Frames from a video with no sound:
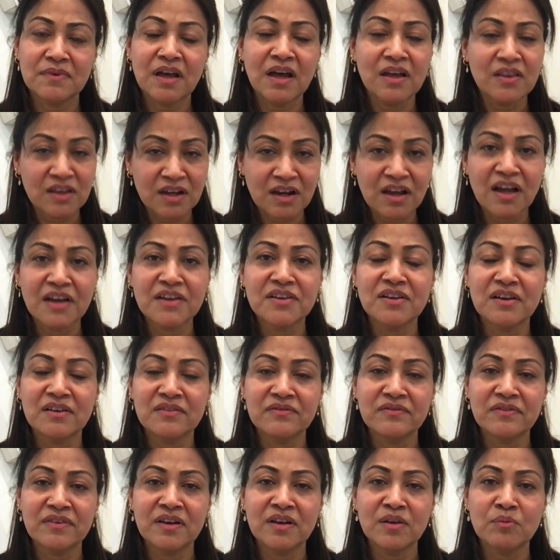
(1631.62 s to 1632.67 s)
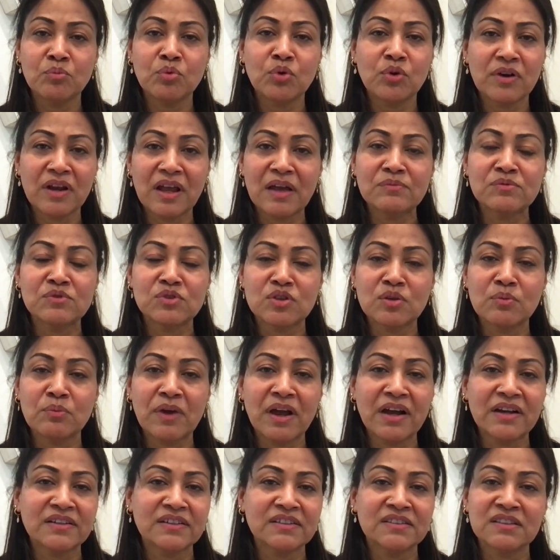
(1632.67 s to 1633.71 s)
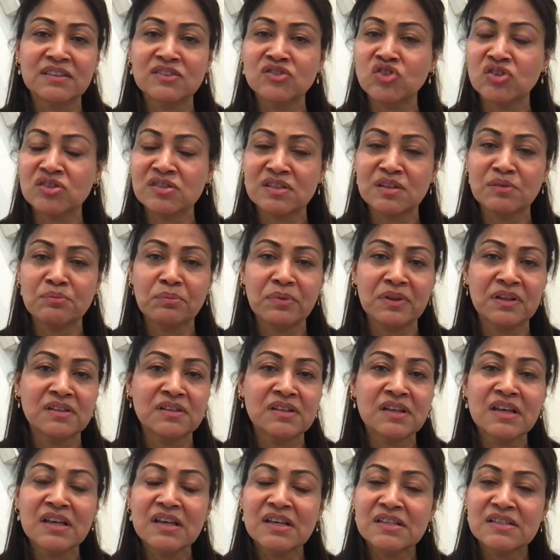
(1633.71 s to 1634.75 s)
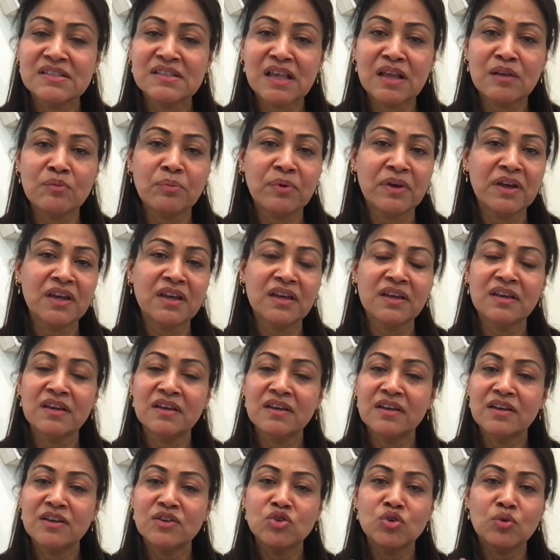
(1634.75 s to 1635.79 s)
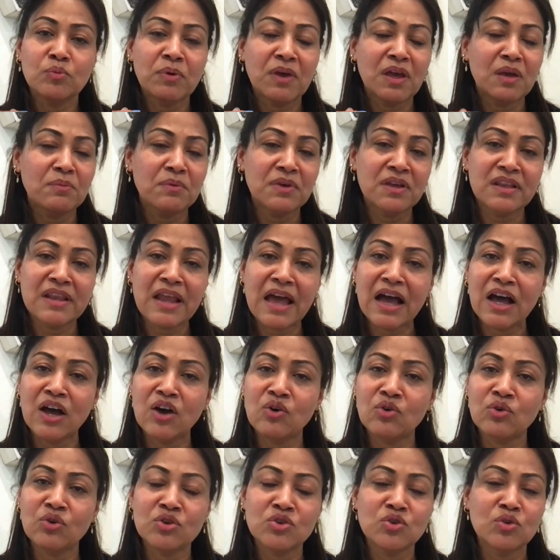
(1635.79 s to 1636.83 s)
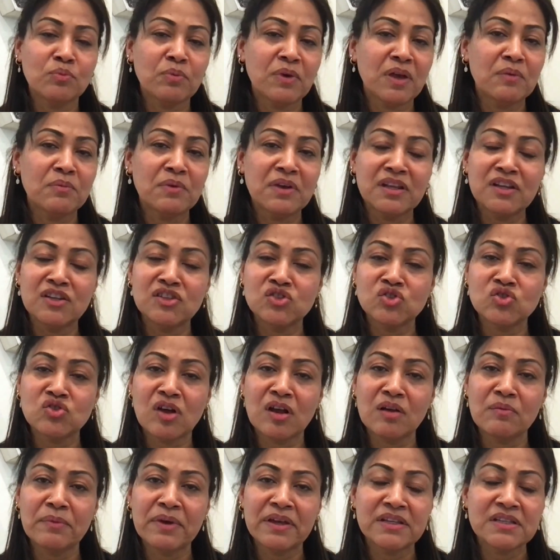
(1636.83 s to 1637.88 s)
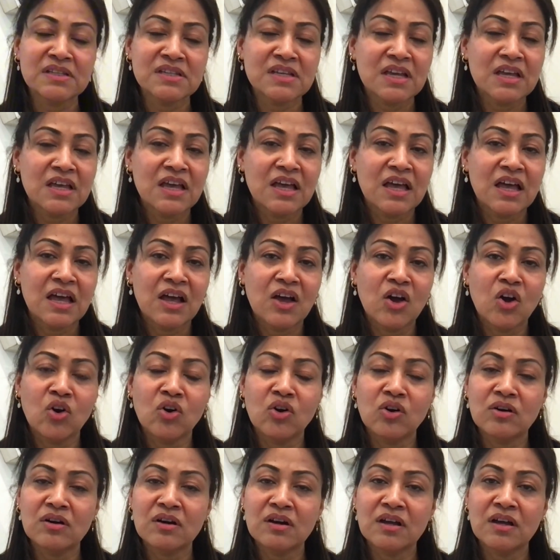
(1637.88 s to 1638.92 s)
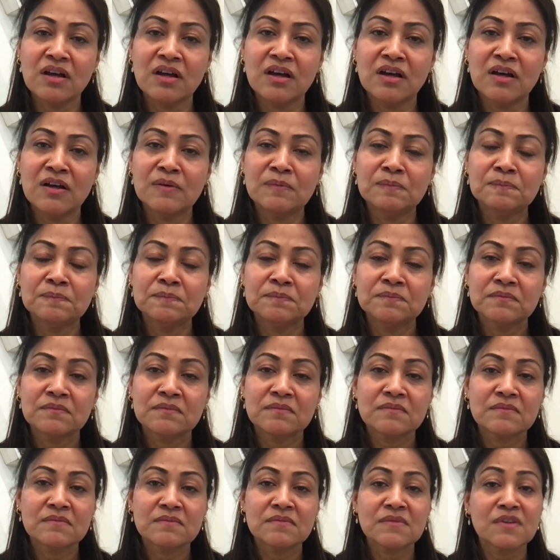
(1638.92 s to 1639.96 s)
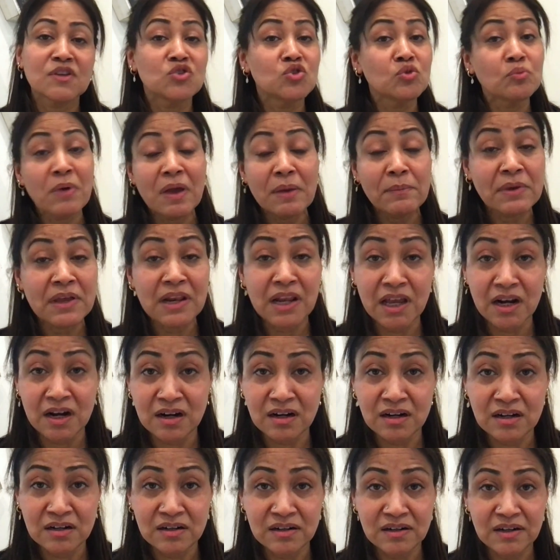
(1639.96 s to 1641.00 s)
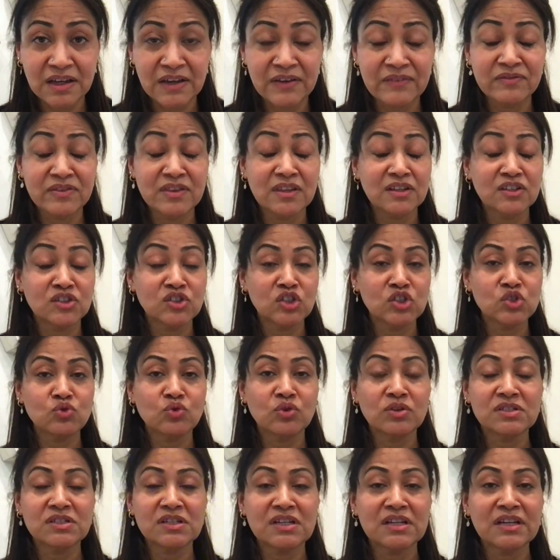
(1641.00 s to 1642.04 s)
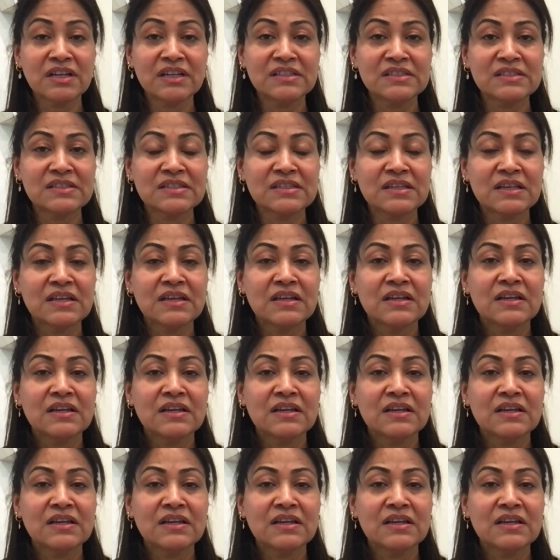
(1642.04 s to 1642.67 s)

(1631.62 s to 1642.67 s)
other kind of programs to the practice. It's just simple. Self-pay, you pay me now or you pay me in installment, or you pay me later. If the situation is